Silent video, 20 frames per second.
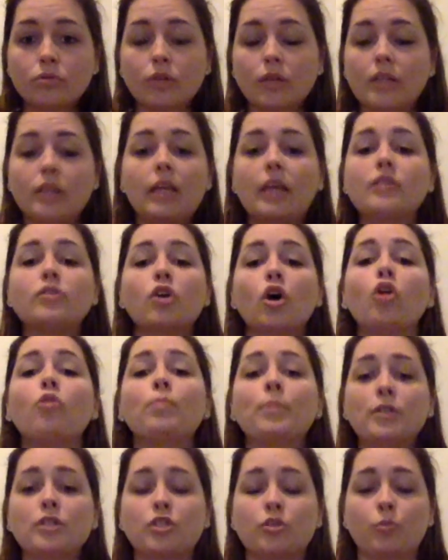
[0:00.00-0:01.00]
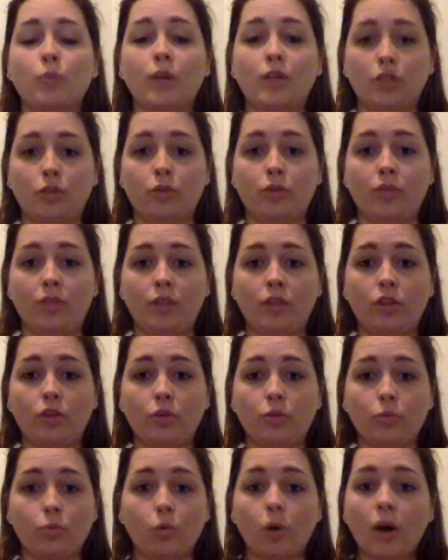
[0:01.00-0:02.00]
is open to what you think you
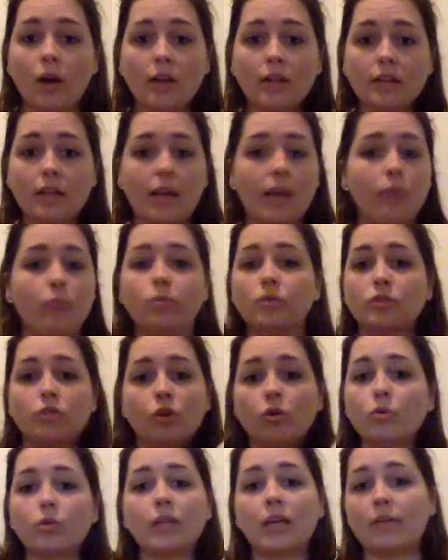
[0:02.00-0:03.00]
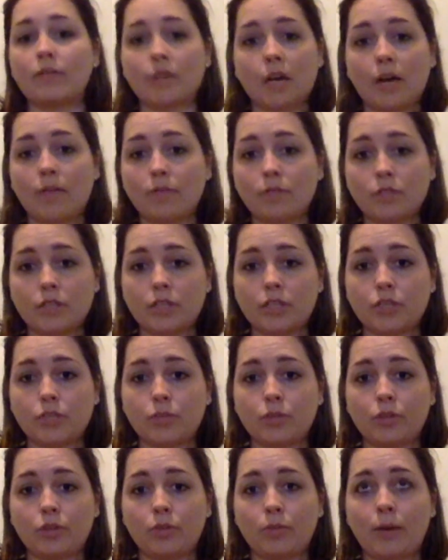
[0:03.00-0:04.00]
want, and will totally have a conversation
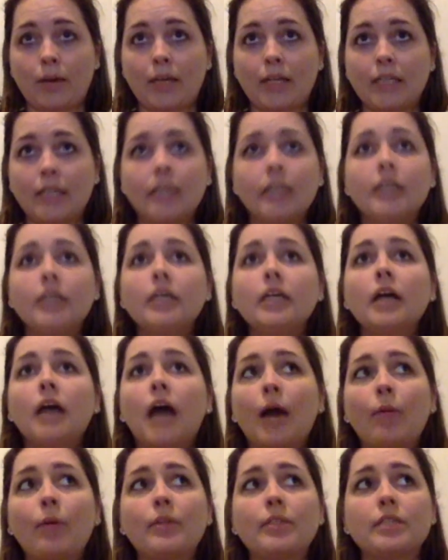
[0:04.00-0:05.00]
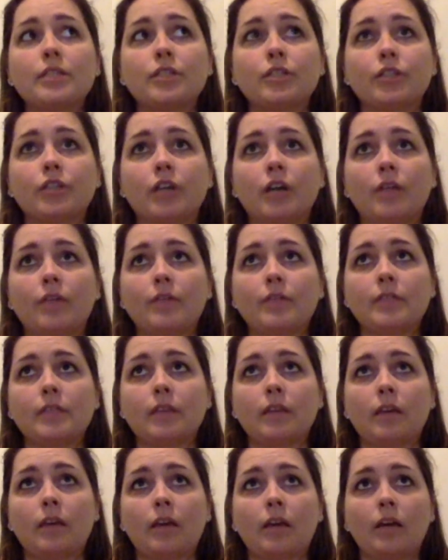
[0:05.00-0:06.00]
with you about it. I walked into her office
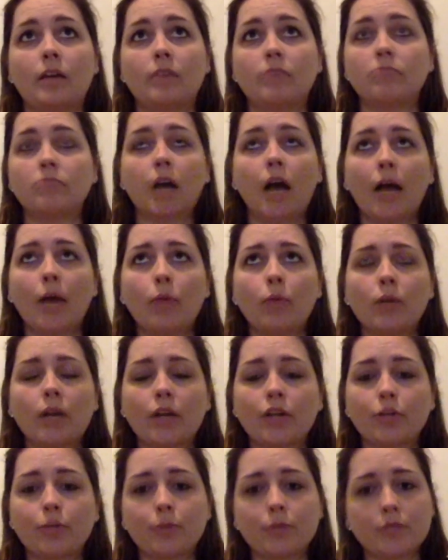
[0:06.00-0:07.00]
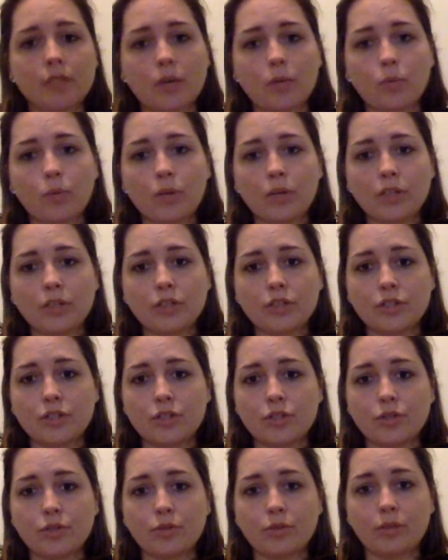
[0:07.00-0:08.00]
thinking I 100% wanted to
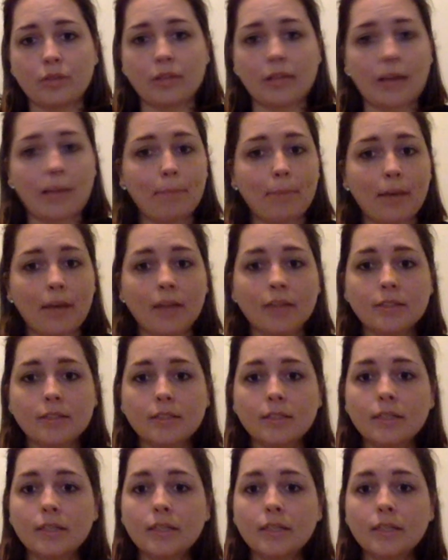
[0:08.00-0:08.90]
do the lap band,